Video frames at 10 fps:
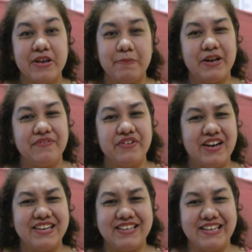but if you'd
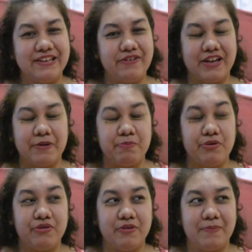like to hear like
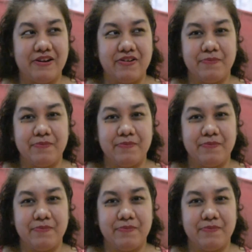more about